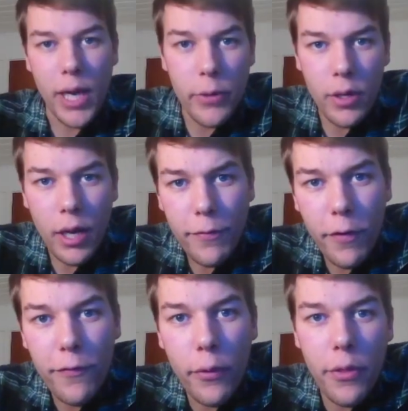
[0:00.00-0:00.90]
I would
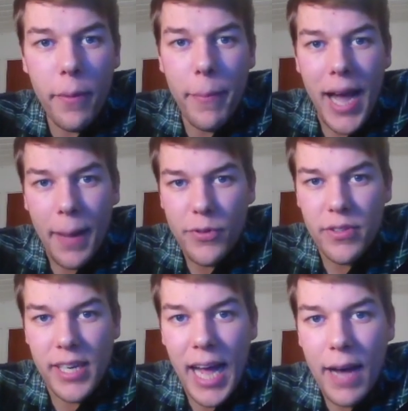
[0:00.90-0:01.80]
love for the
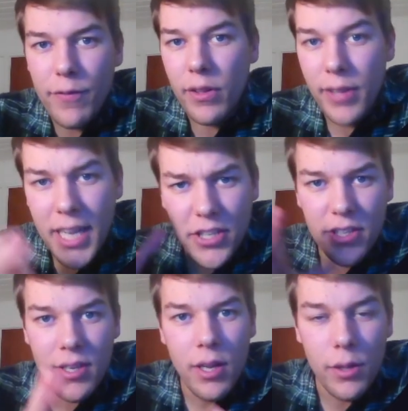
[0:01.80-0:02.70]
maps that have
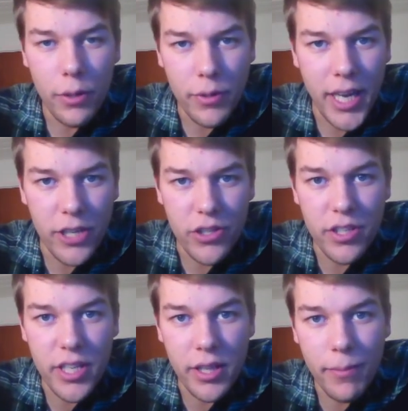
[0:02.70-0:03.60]
less
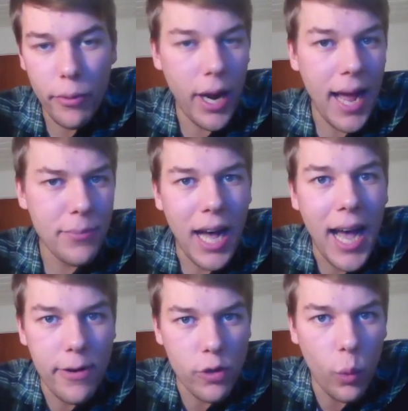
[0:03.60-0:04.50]
locations in them, perhaps
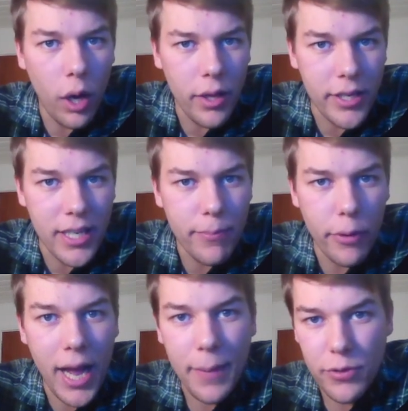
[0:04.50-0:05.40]
higher quality,
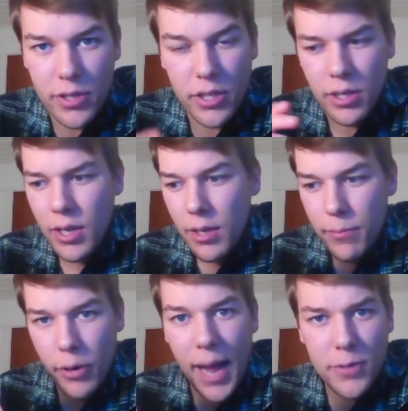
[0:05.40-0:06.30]
perhaps
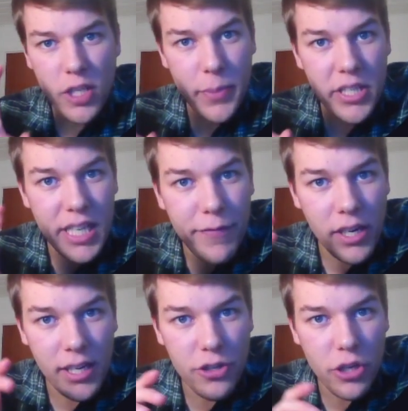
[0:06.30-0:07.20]

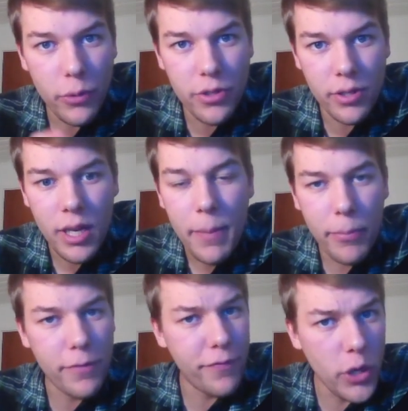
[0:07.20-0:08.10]
specifically chosen,
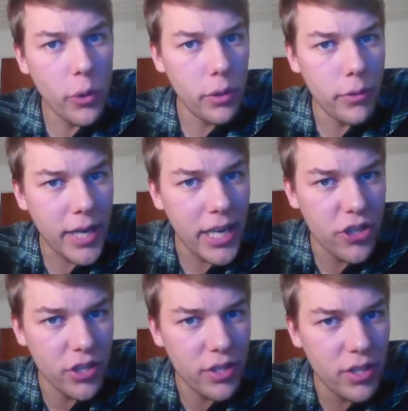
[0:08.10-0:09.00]
but fewer
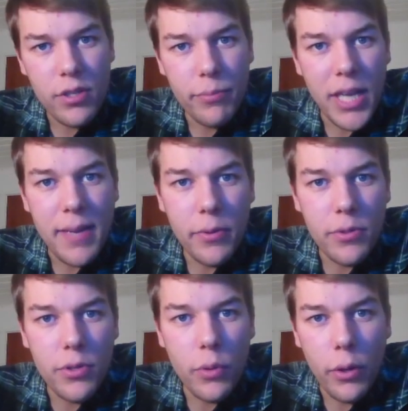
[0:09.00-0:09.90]
locations, to be
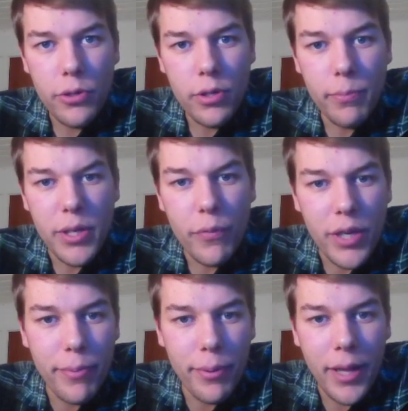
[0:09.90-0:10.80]
able to also be
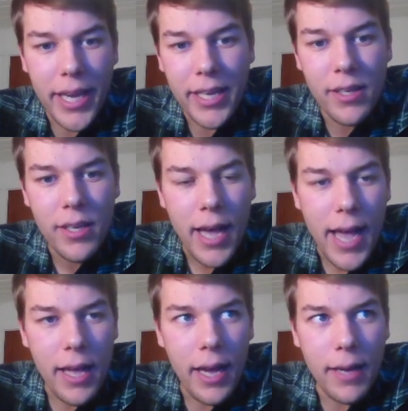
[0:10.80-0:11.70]
replayed
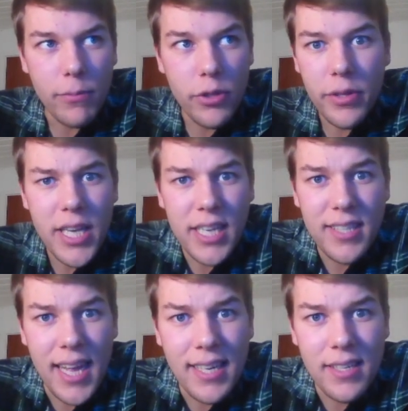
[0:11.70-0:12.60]
to the
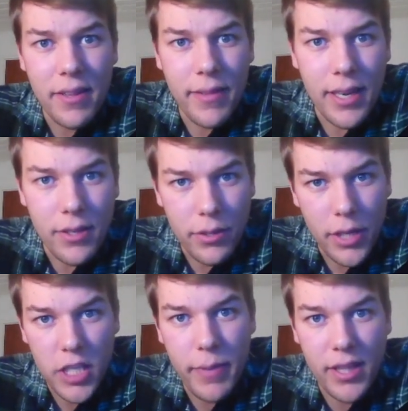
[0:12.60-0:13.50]
extent that
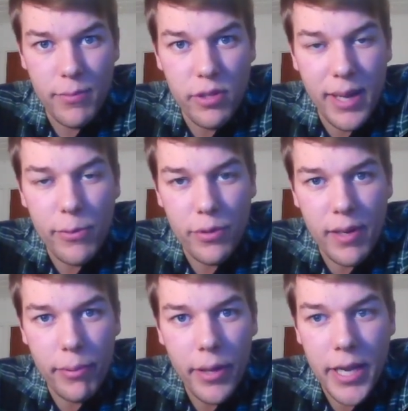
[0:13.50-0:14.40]
you'd expect them to be able to
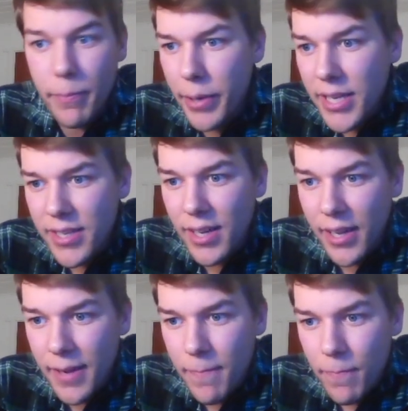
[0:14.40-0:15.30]
replay. Basically,